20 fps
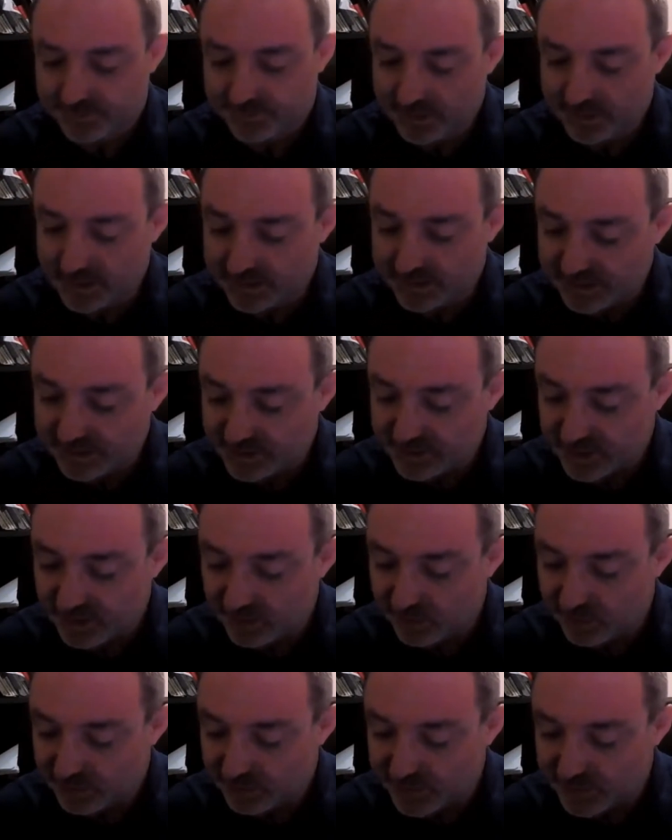It actually
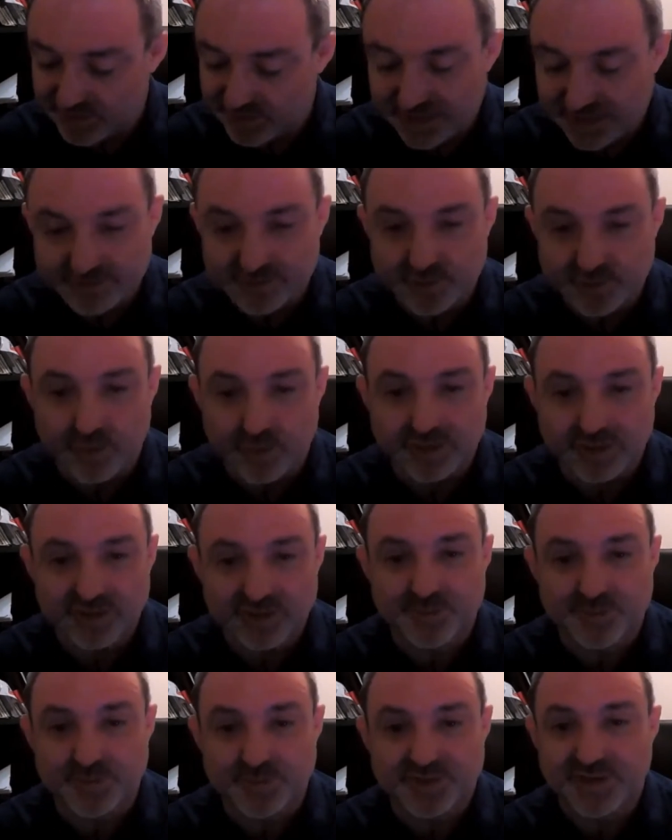locks it down to quite a
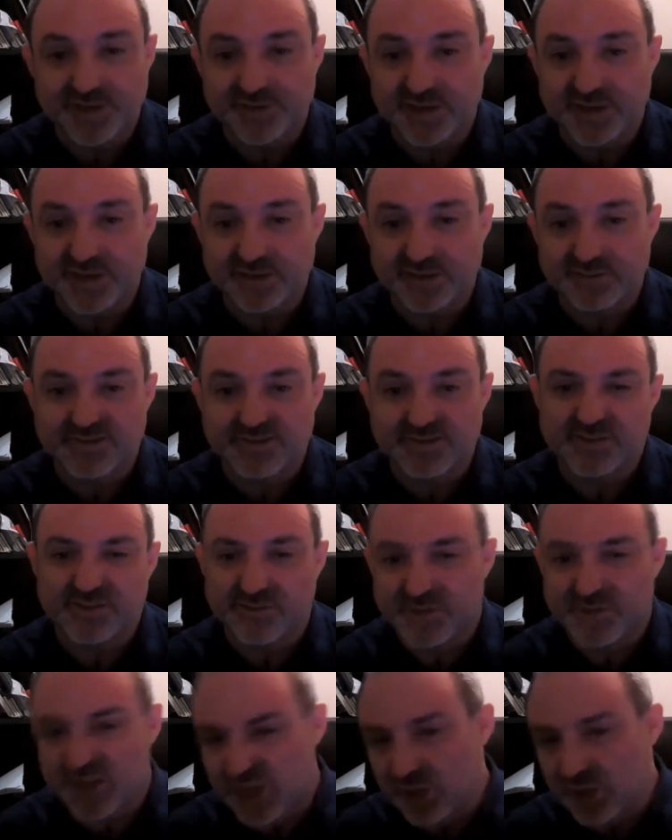specific
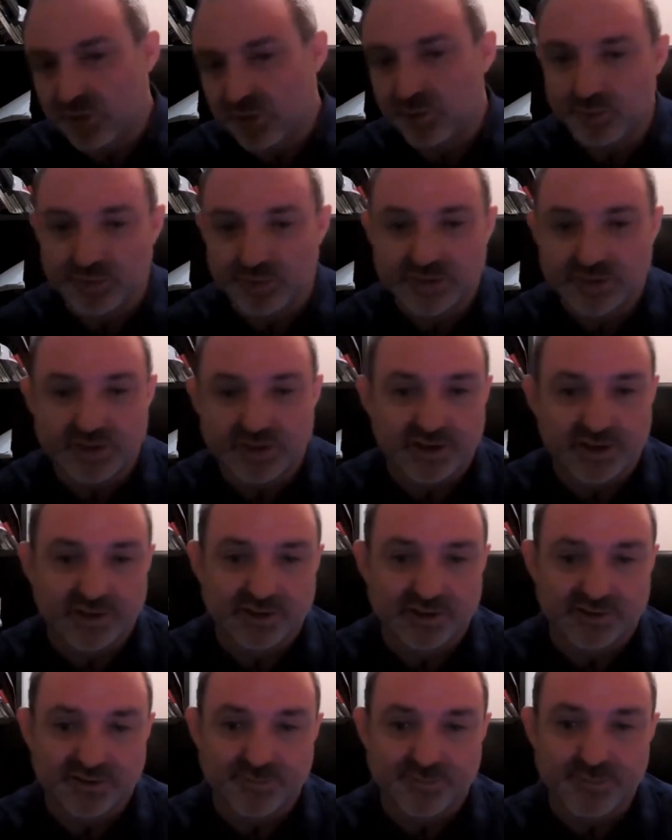few
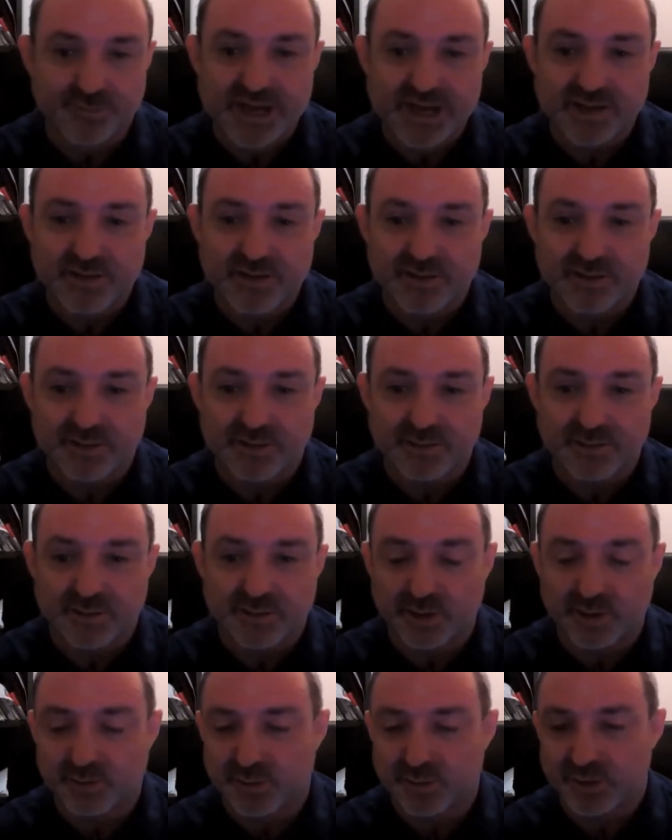styles of beer.
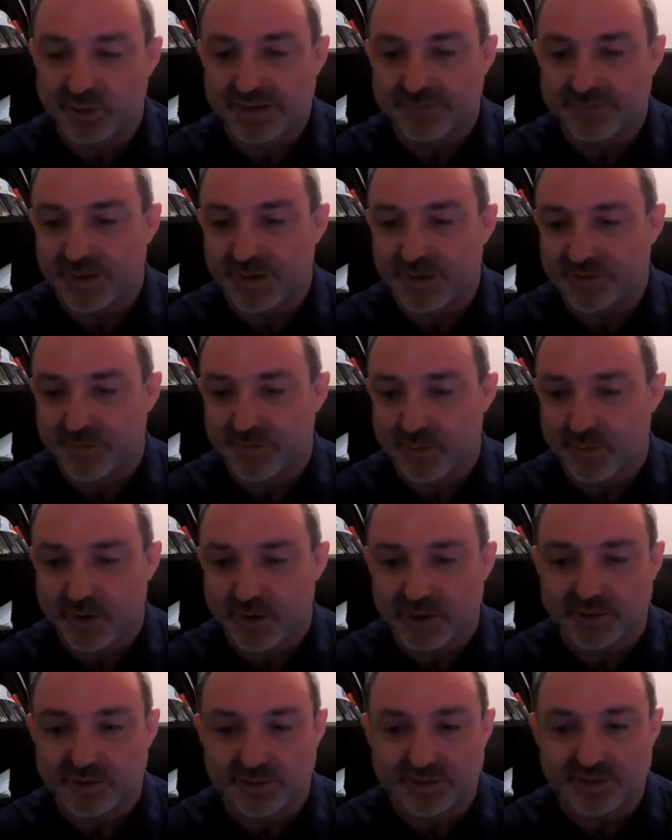You couldn't have much
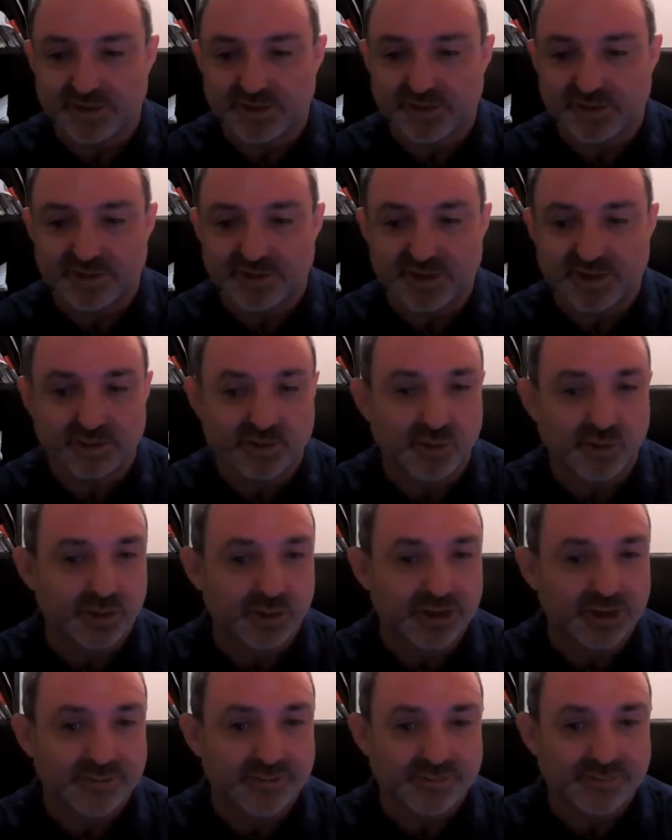variety on this and still
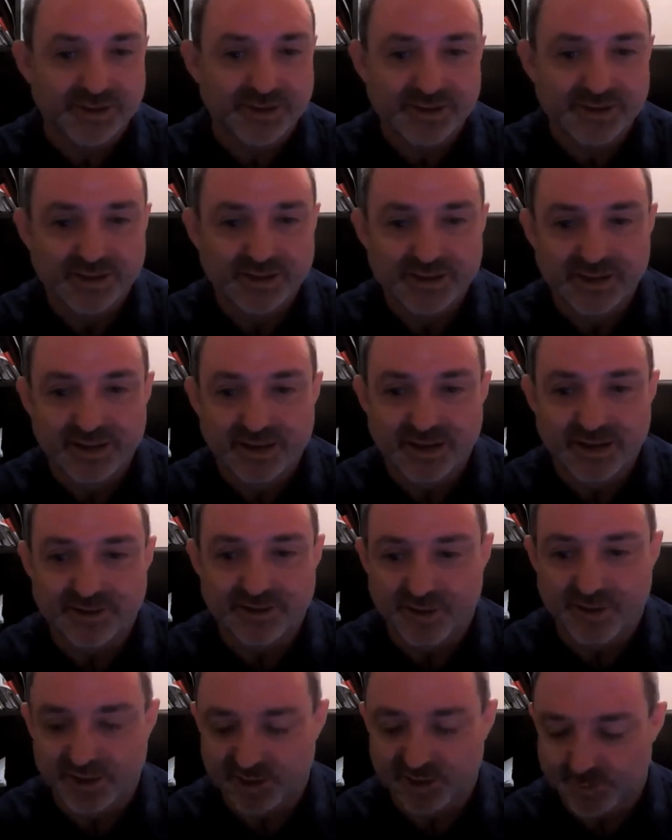call it a
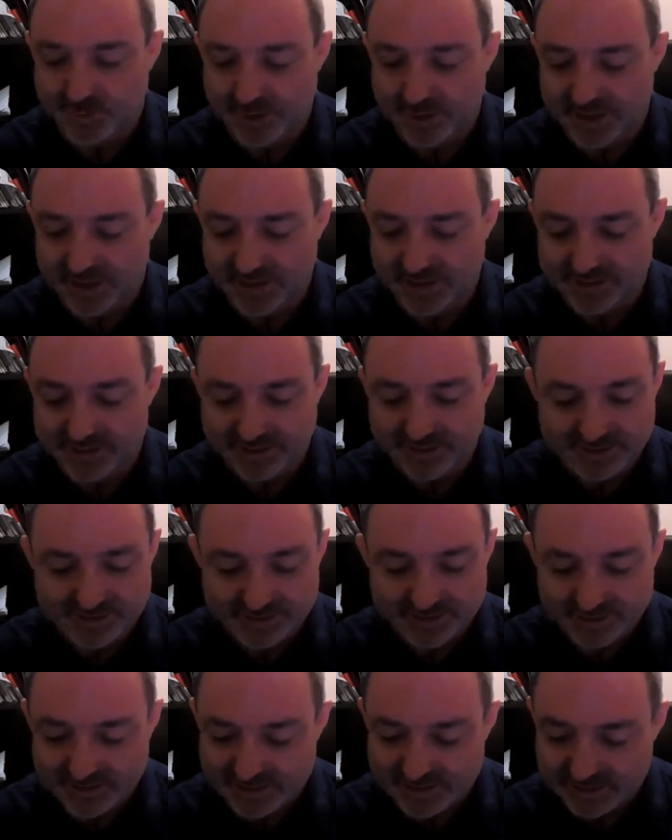Weisse beer,
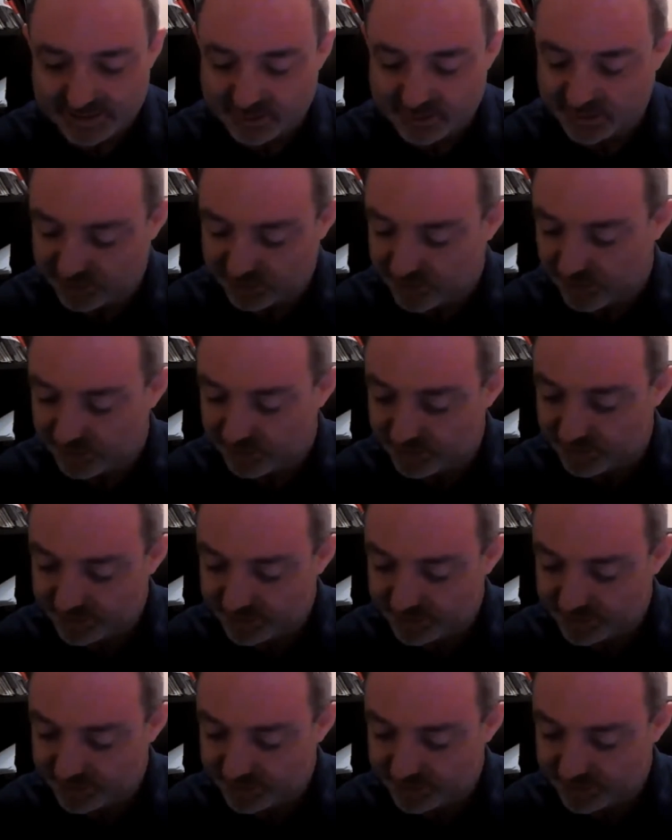which is good.